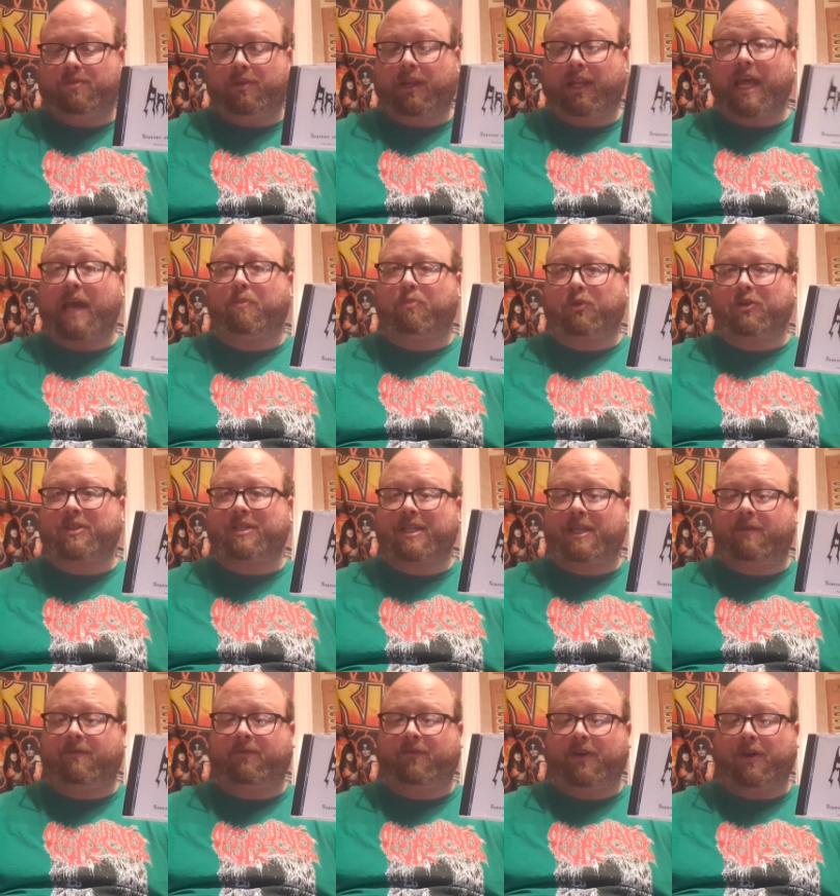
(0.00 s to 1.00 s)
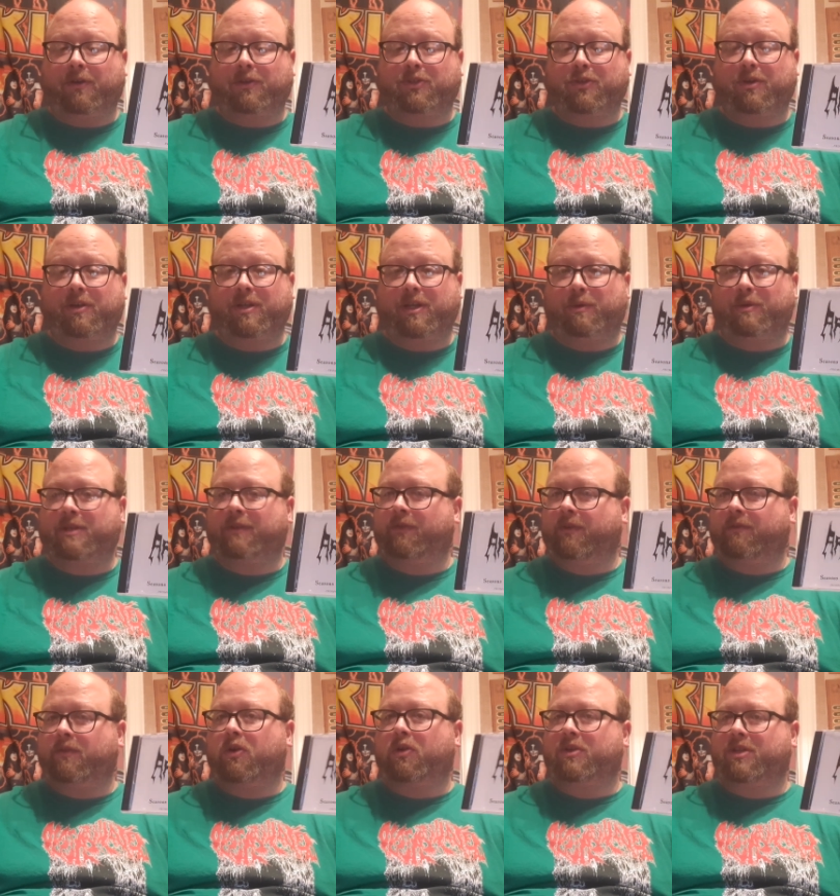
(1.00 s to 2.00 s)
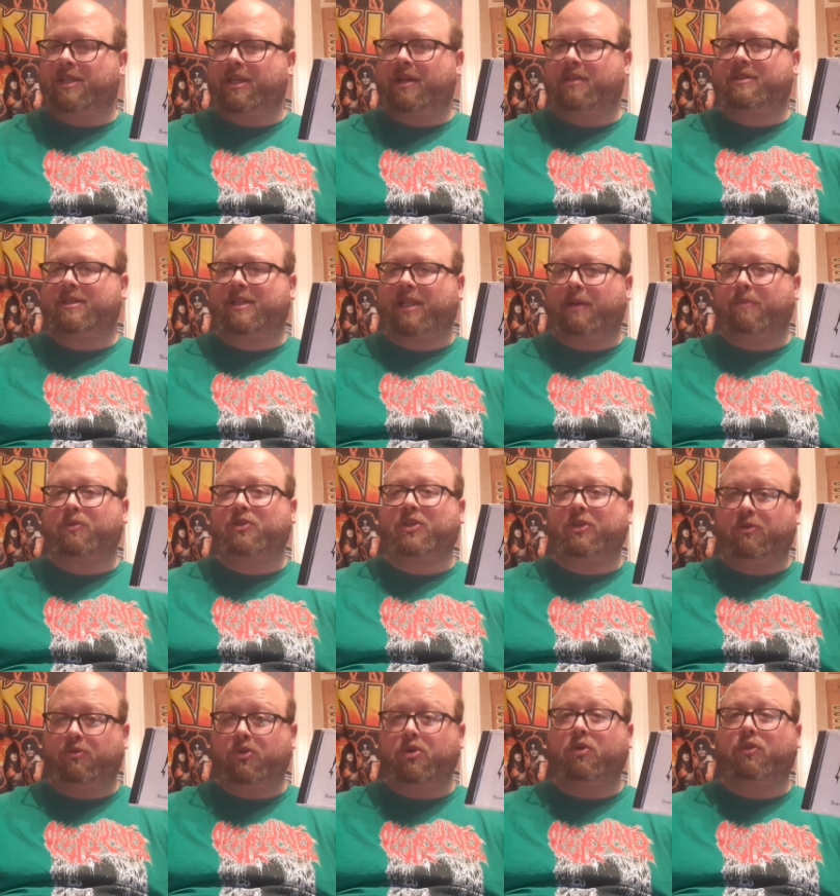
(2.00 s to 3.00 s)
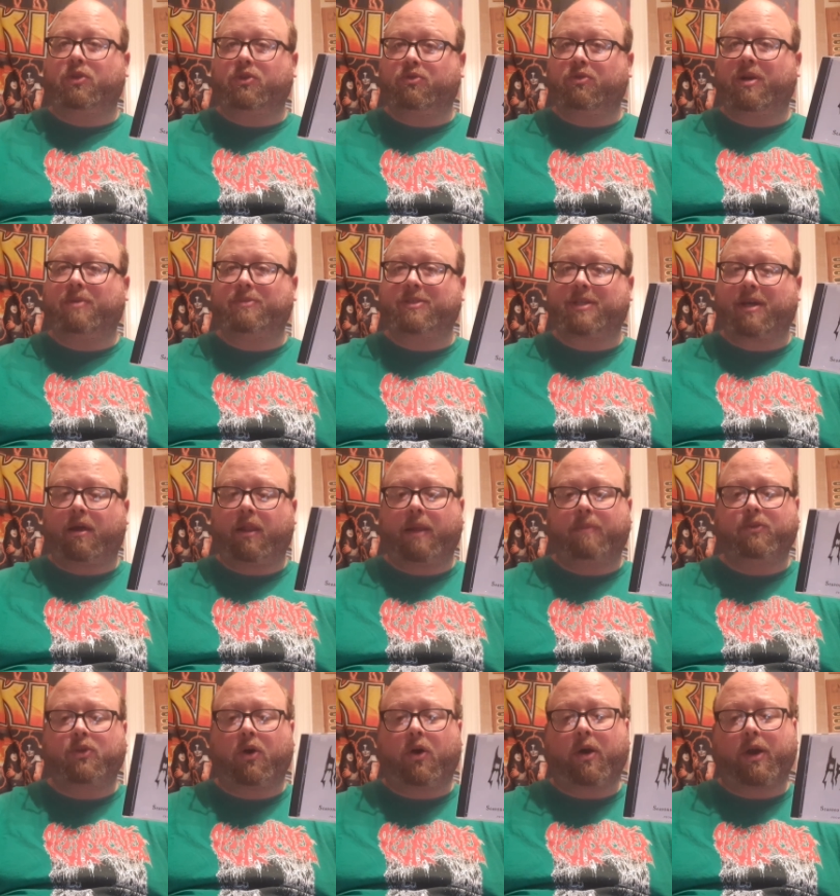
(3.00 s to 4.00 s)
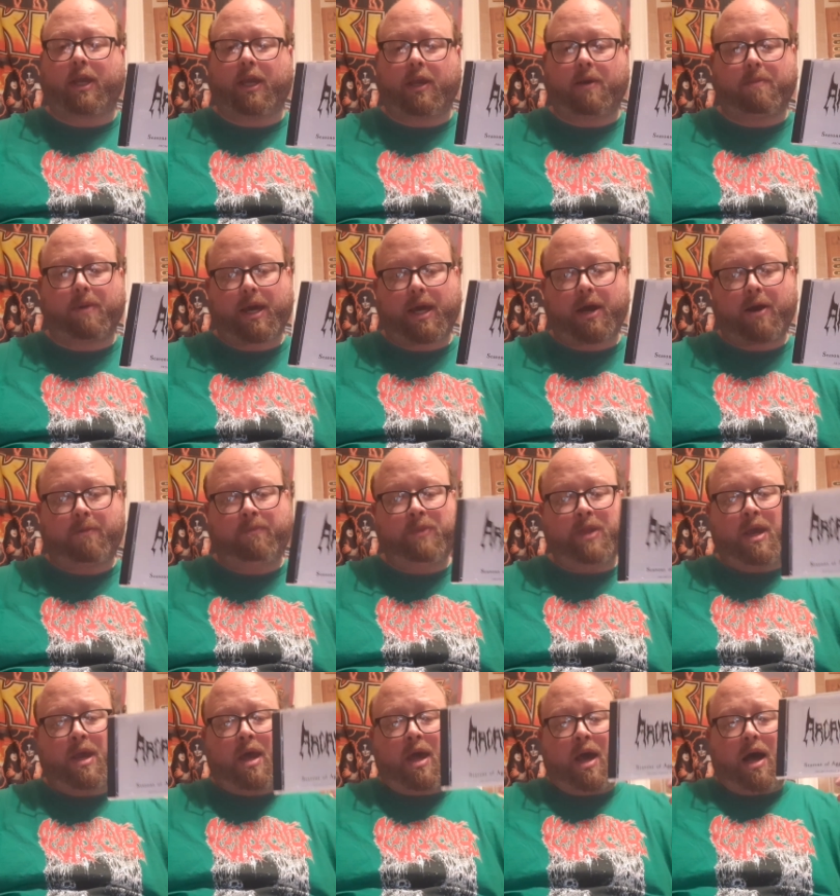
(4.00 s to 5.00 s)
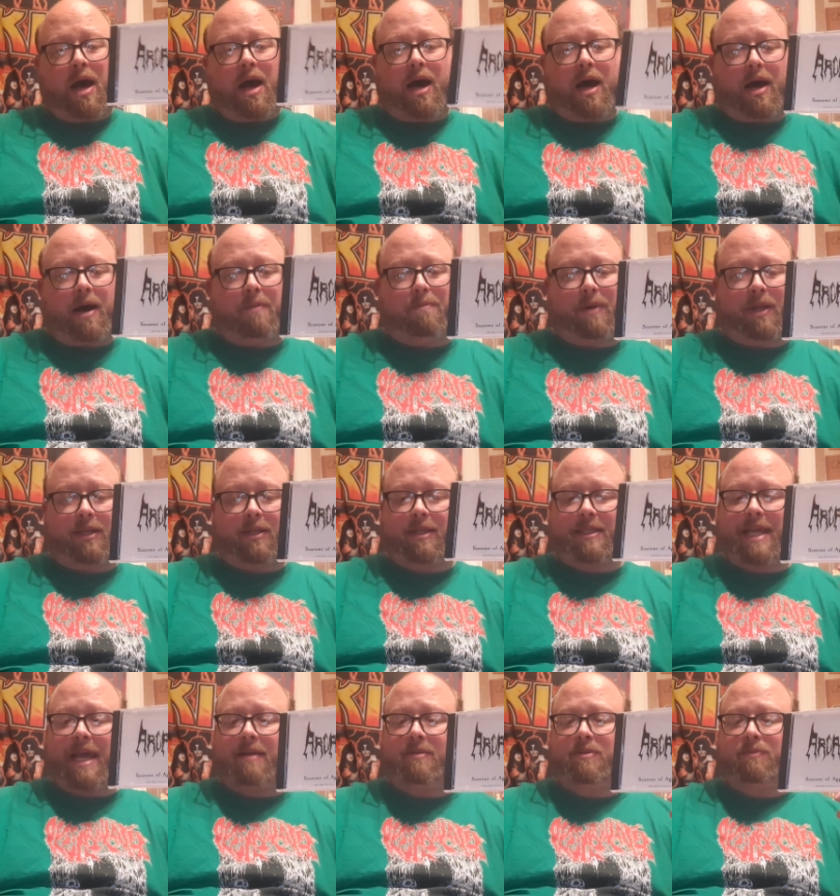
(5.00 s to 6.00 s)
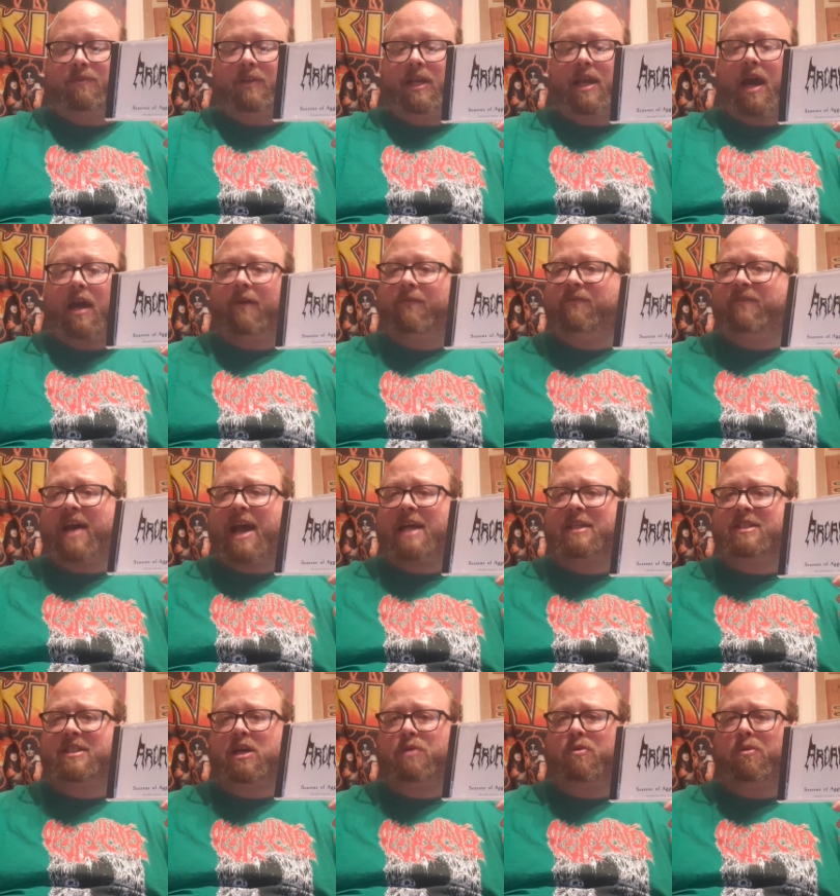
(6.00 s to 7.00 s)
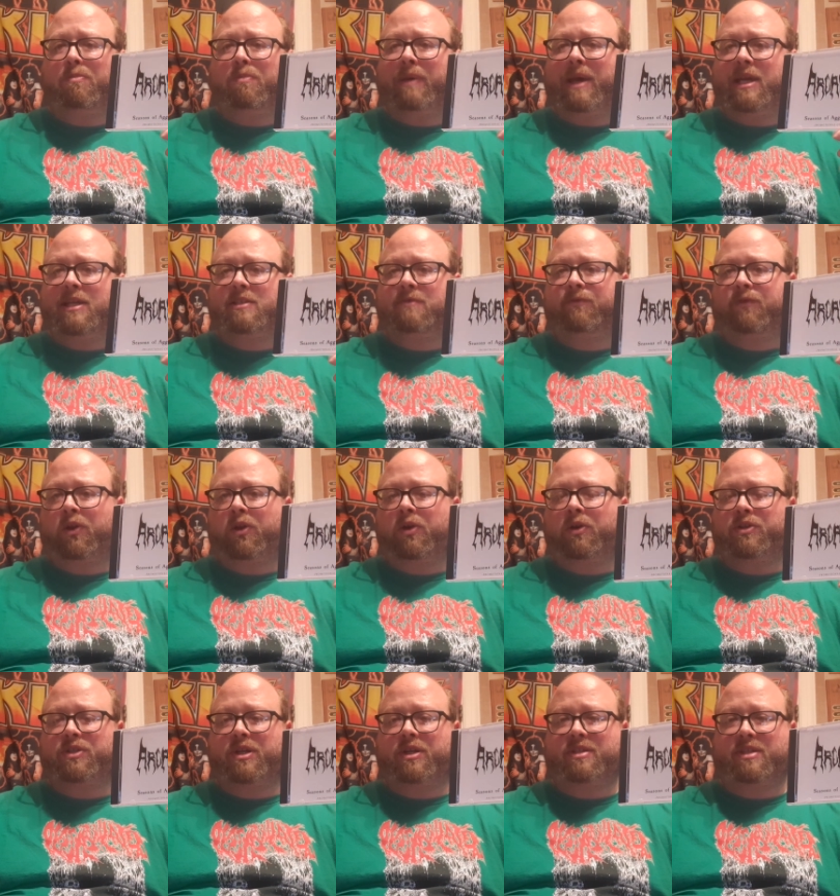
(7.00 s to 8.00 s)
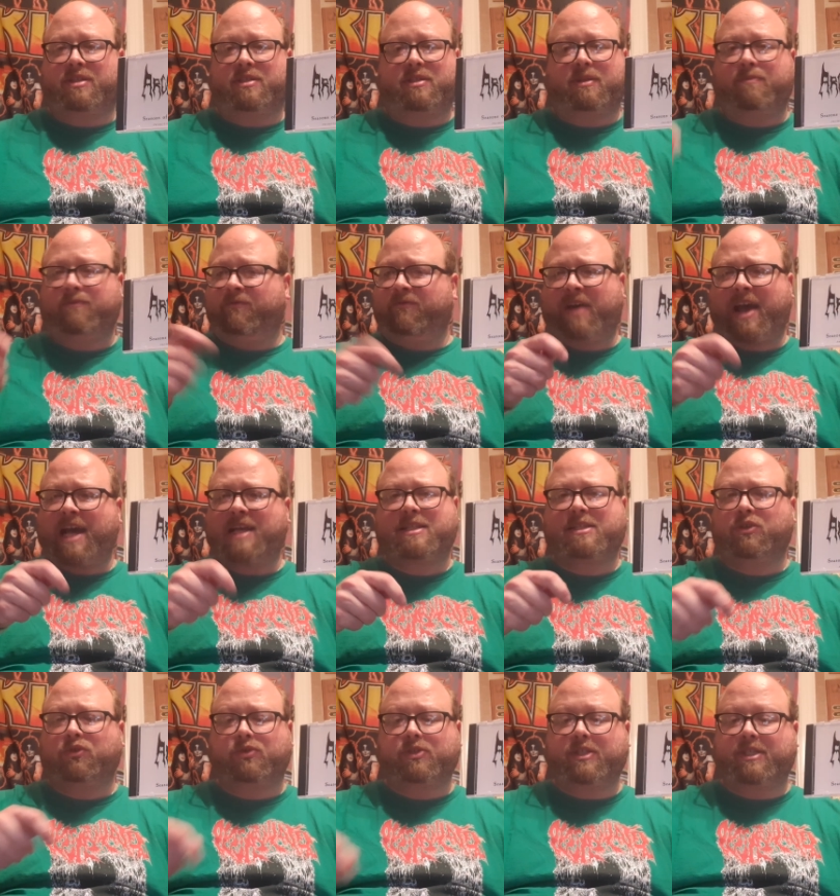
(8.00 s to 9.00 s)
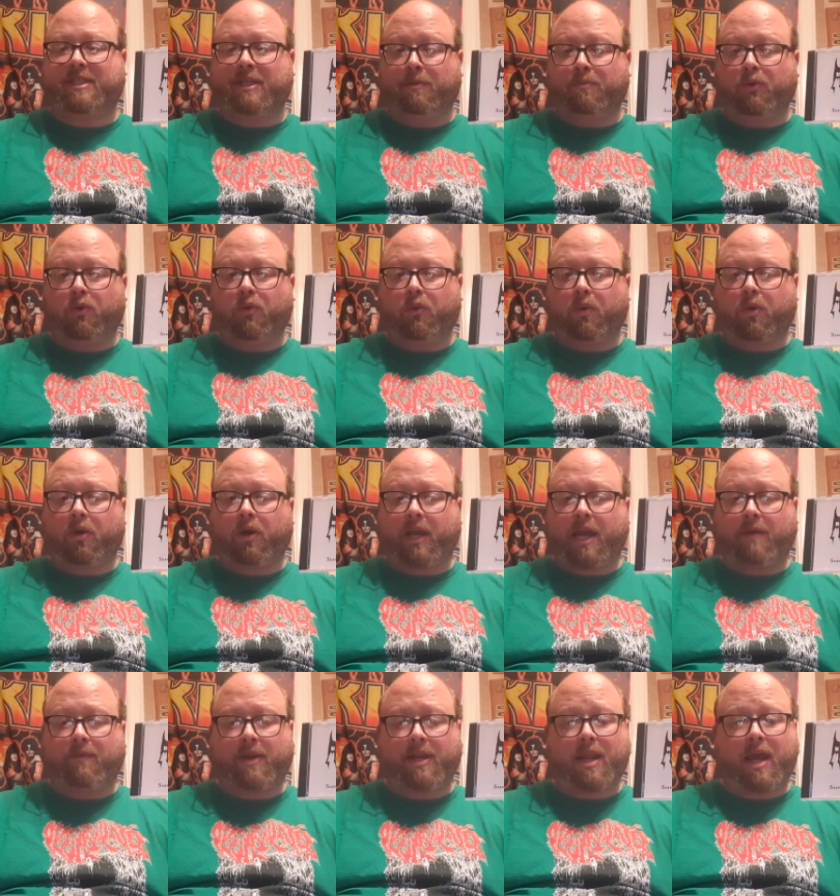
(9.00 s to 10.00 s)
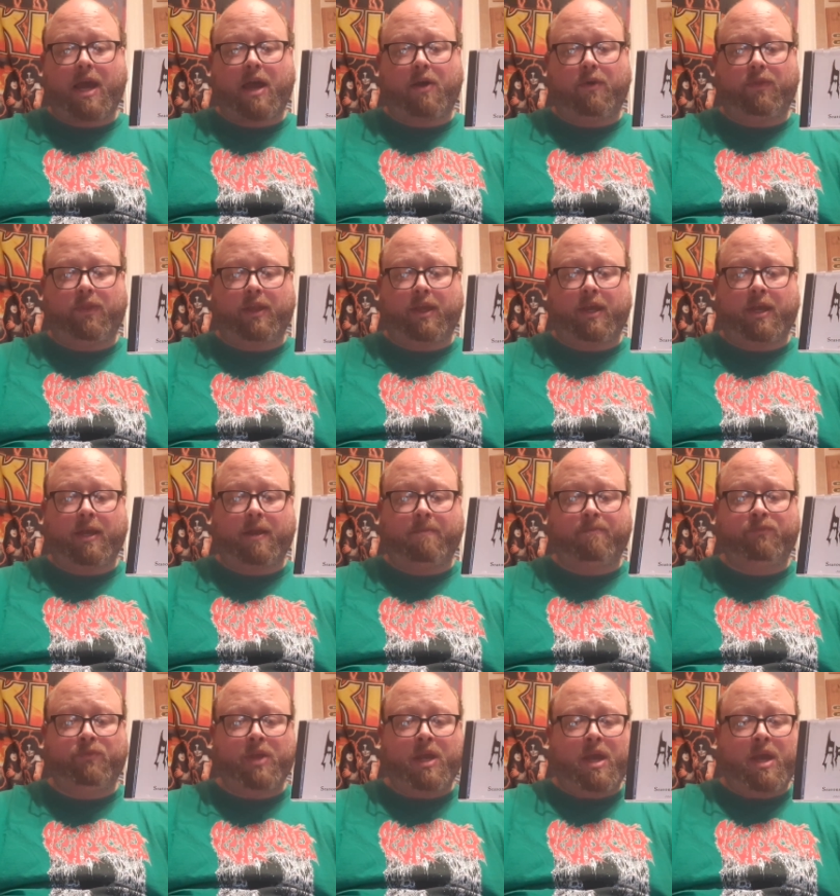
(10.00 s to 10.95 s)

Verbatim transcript: leprosy feel to it, which if you've heard Death's Leprosy, you know the drum style I'm talking about. Uh, but it does have some kind of fast double bass flourishes and some fast little cymbal work every now and then.